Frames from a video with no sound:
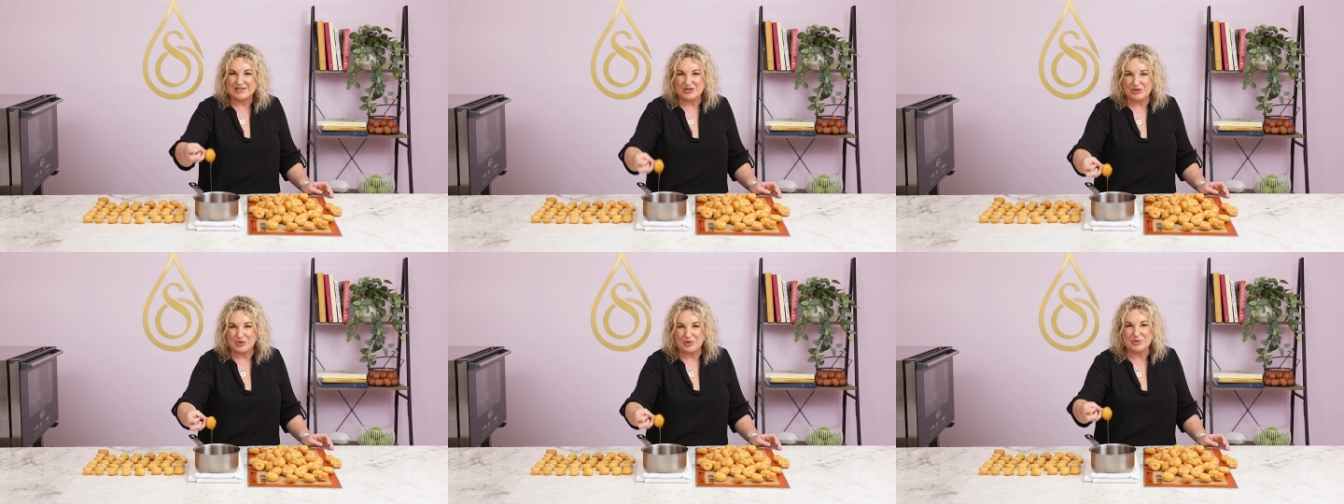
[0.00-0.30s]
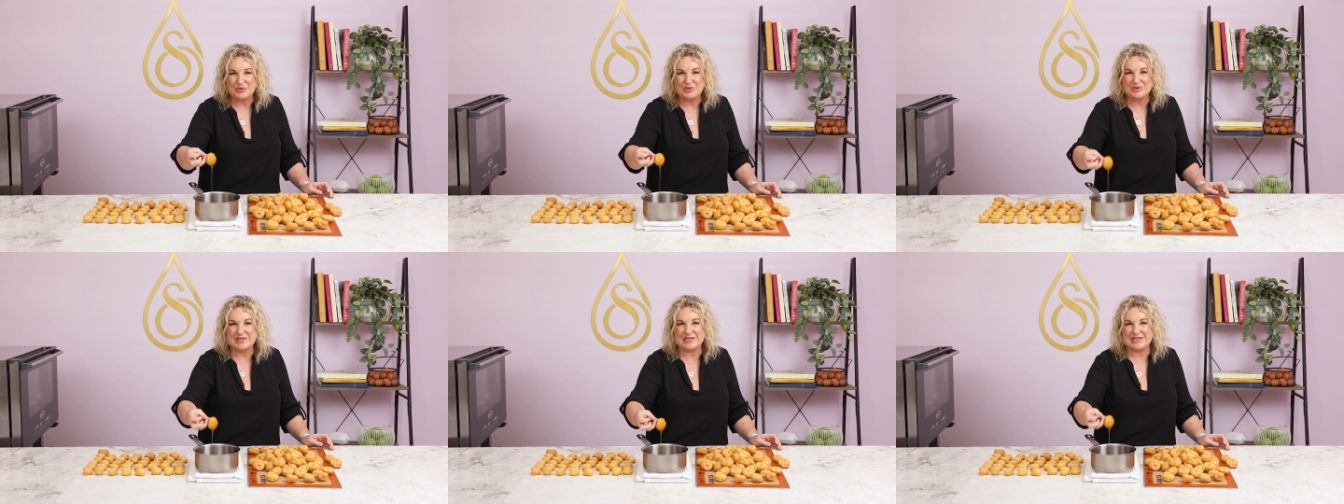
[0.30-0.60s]
it
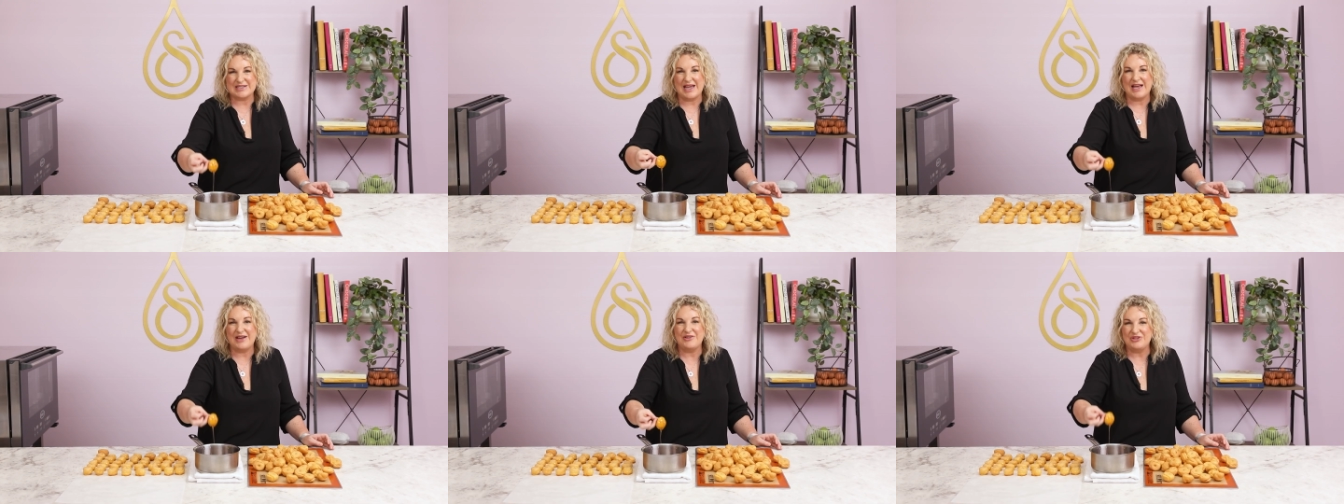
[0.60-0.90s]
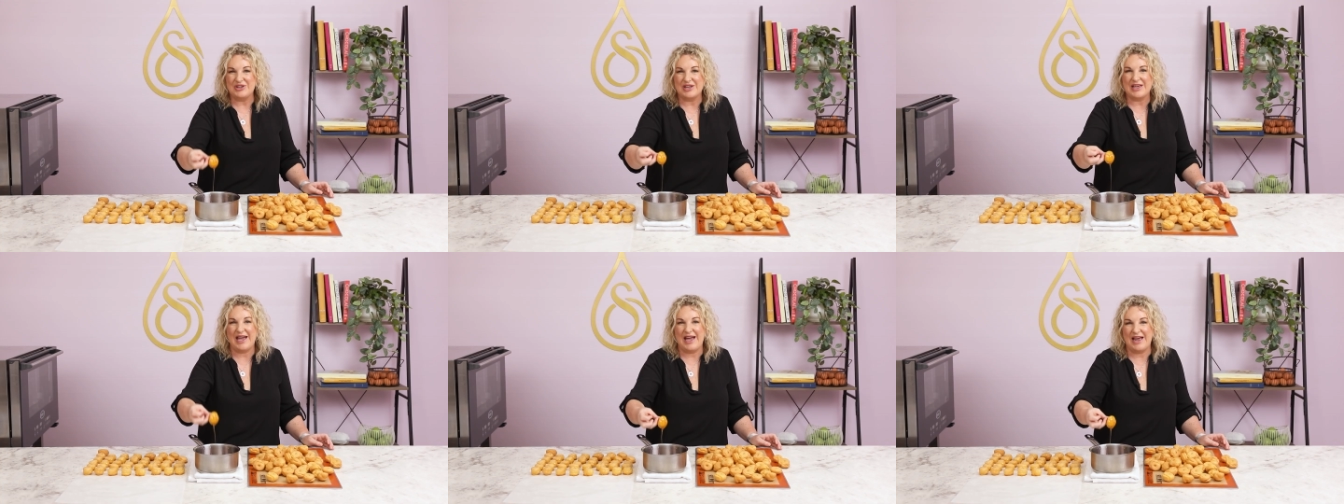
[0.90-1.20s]
cools
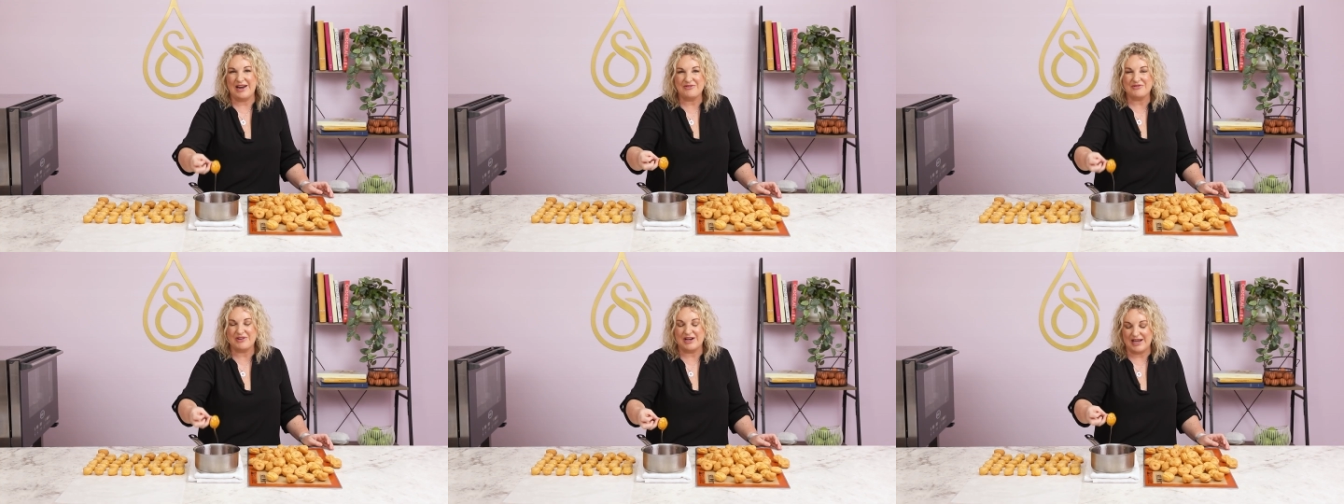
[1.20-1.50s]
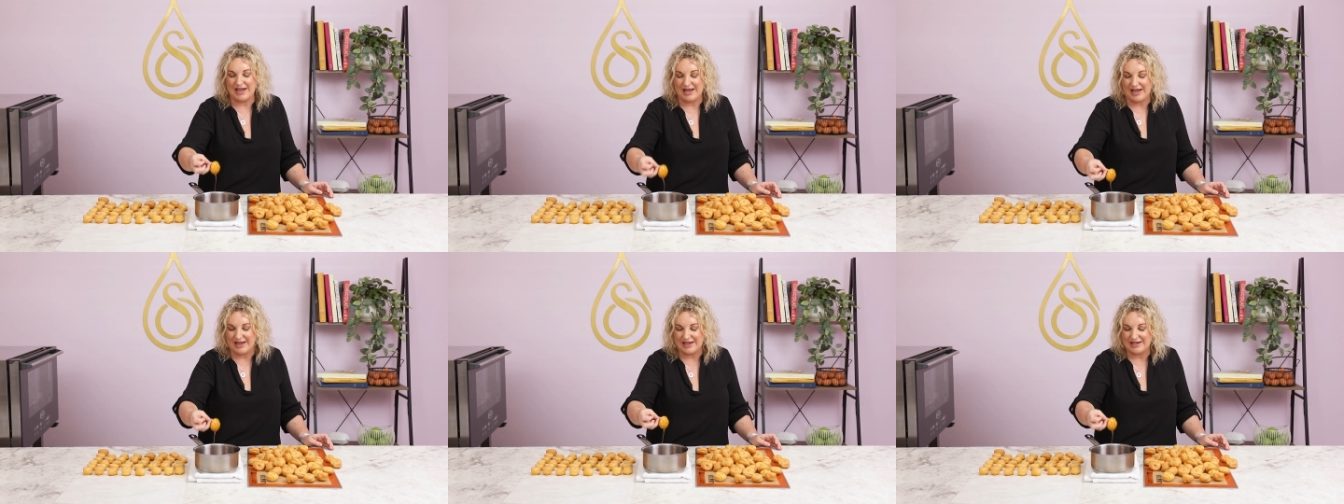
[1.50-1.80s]
down, you can
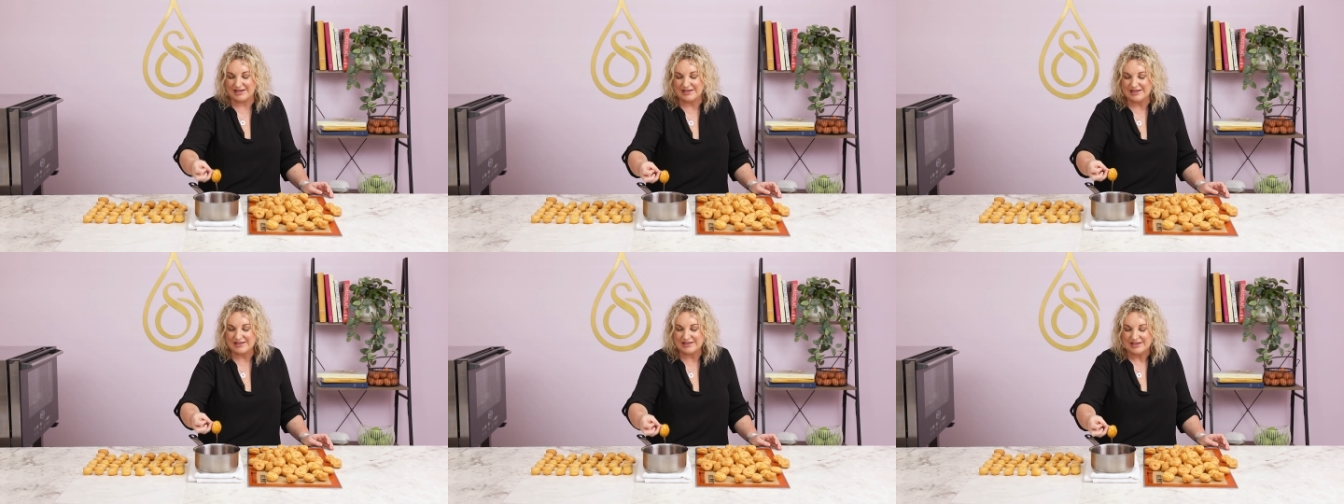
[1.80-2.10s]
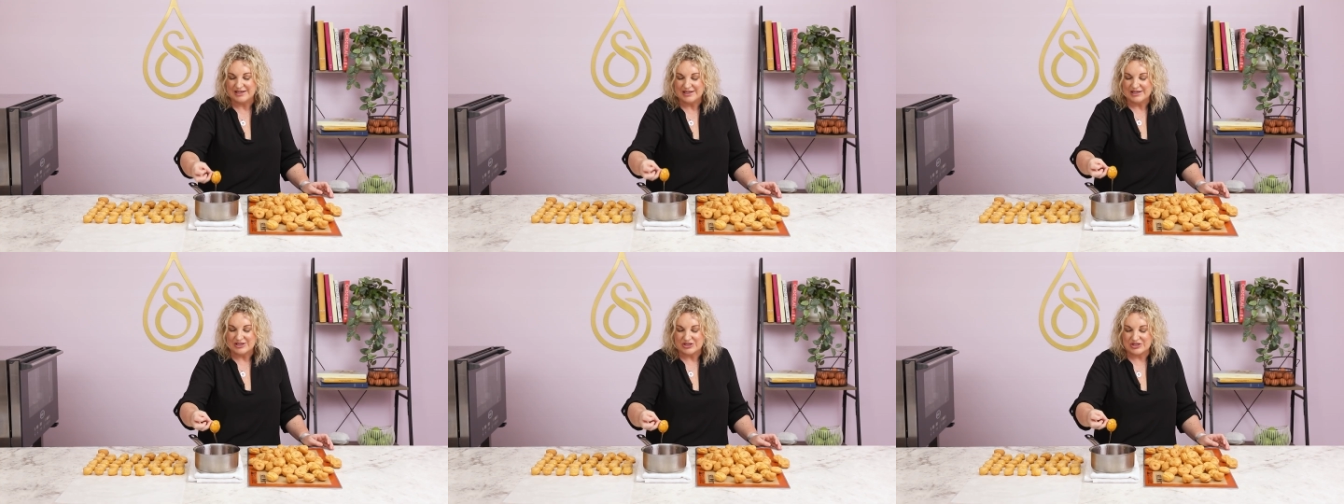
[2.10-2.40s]
reheat it